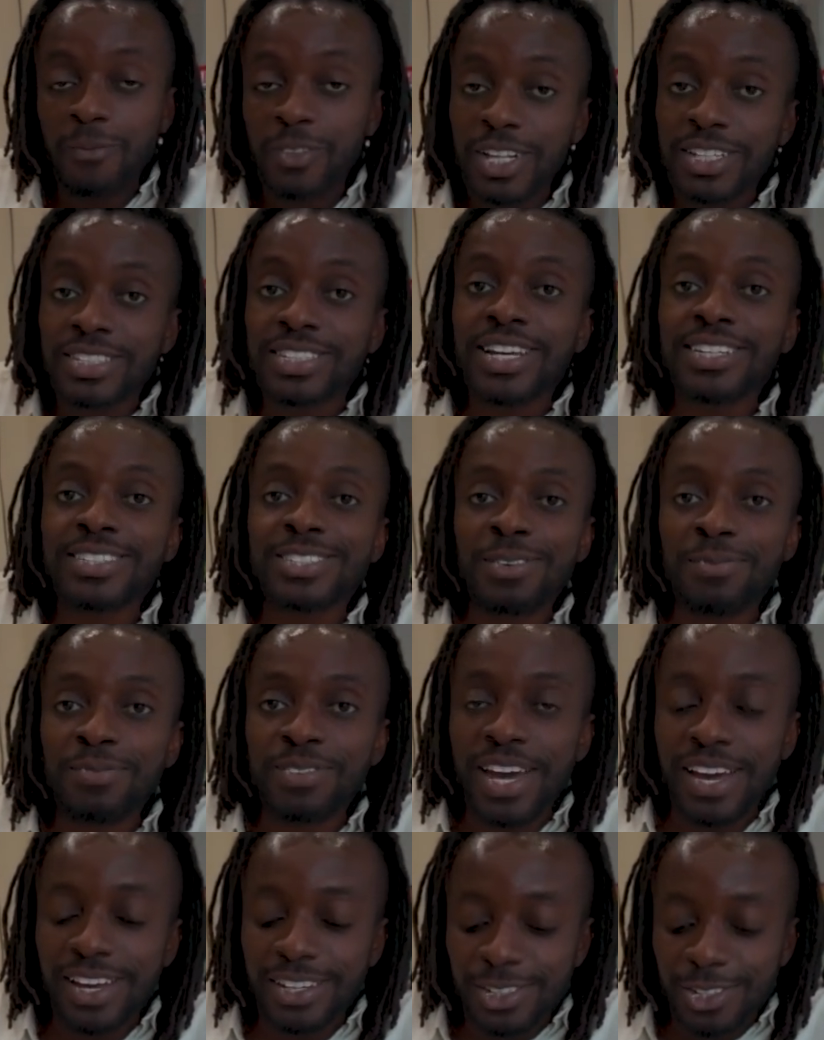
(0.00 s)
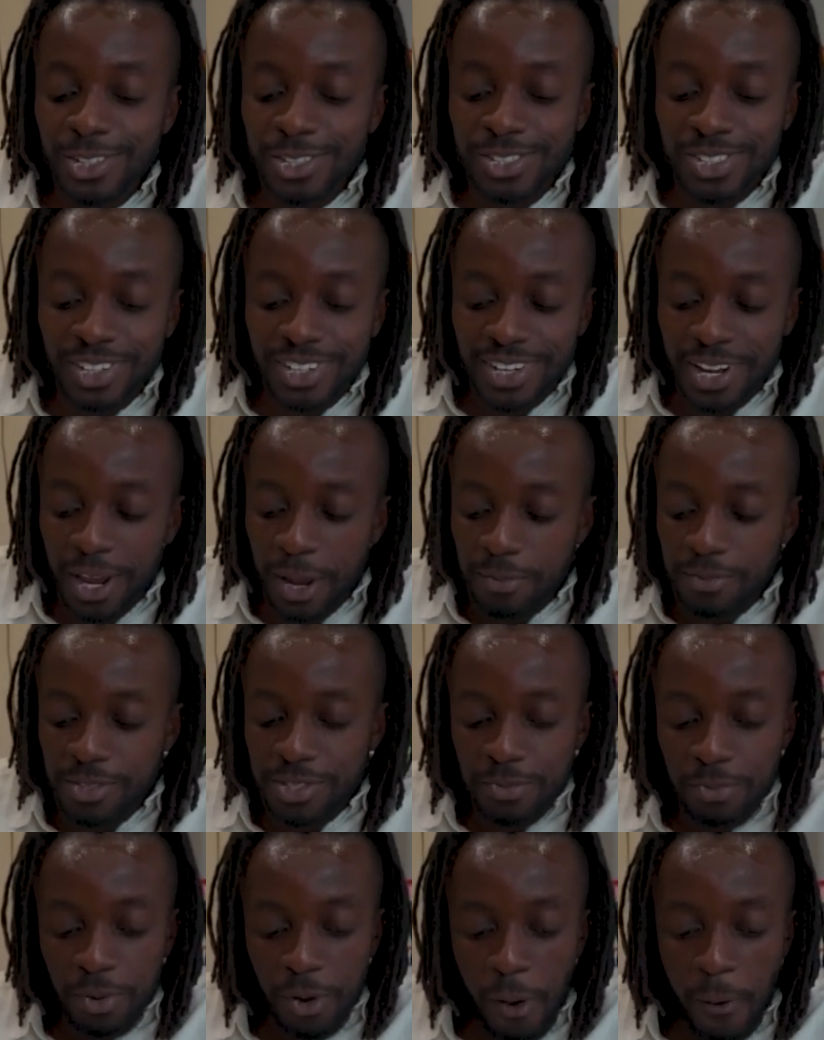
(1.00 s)
It takes some getting used to the
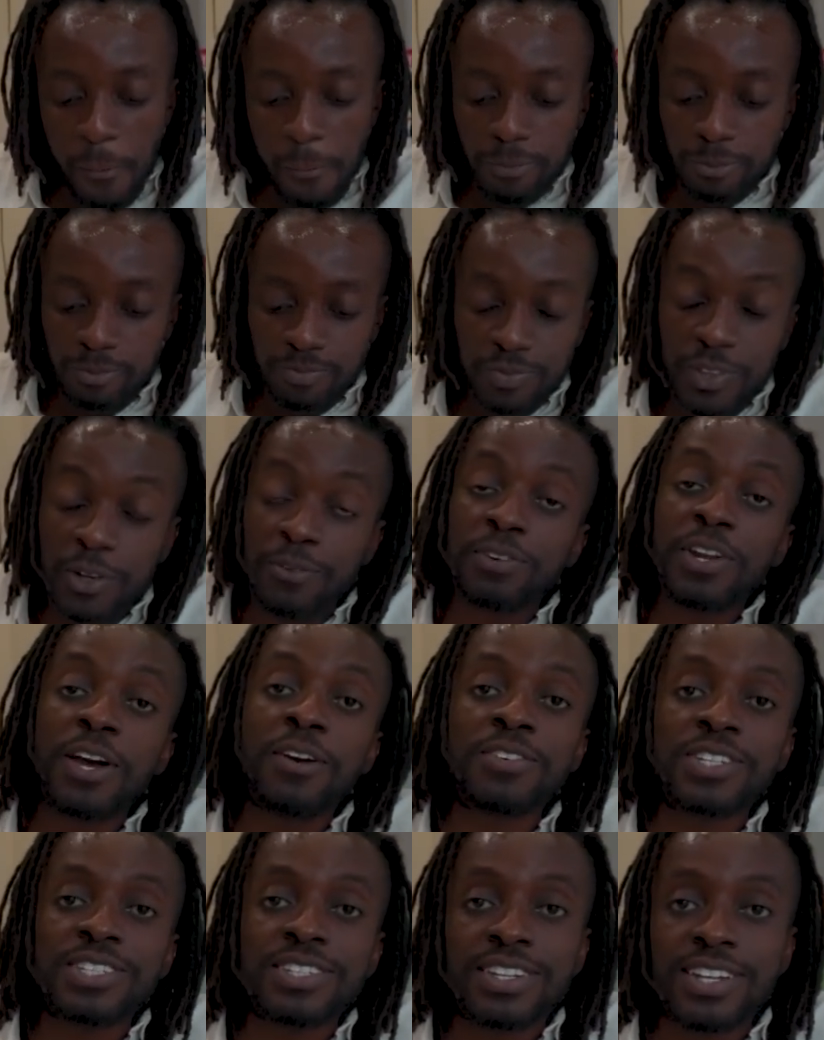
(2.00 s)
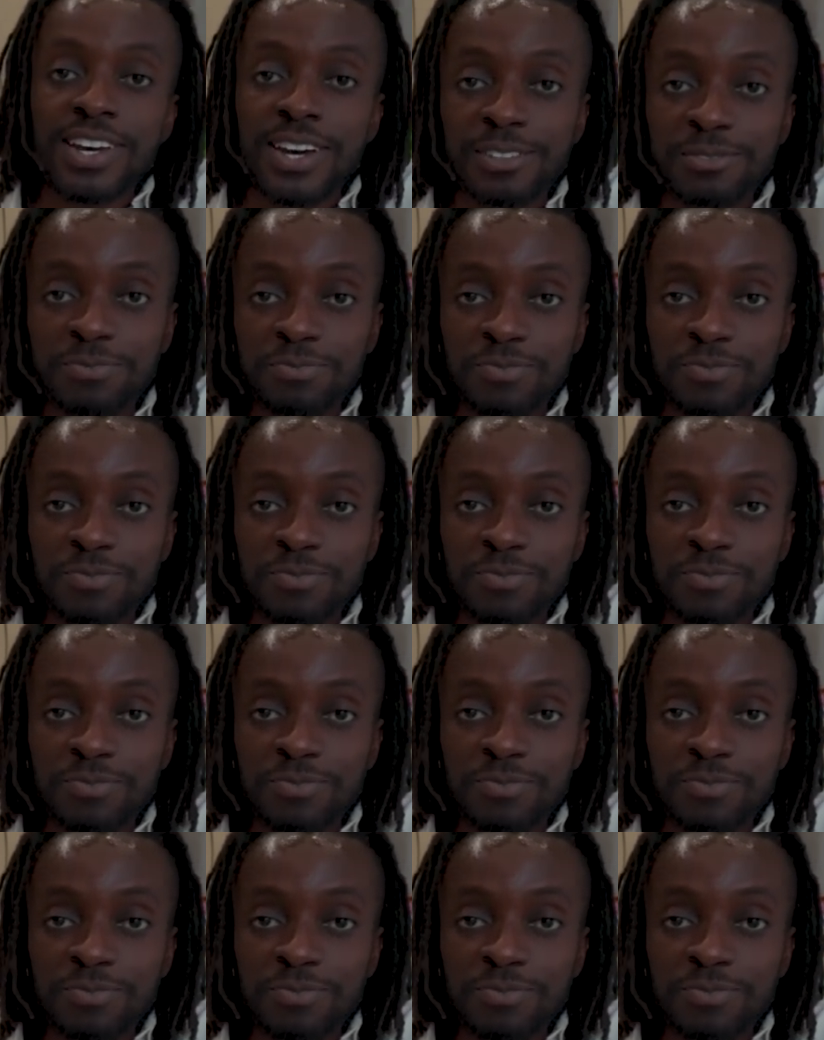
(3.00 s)
names, but the flavors are there.